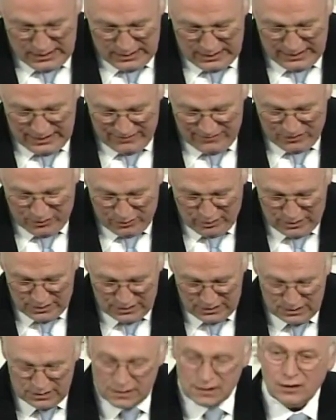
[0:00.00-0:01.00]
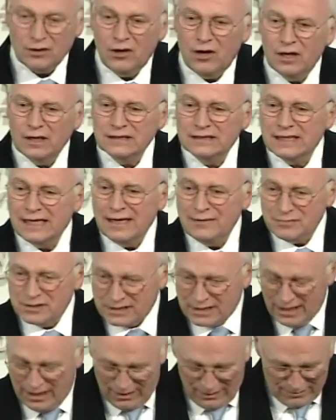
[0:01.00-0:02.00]
Lynn, of course, is a longtime
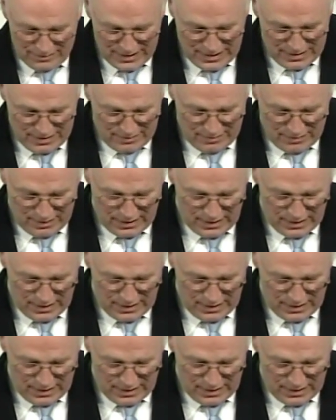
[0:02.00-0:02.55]
scholar here,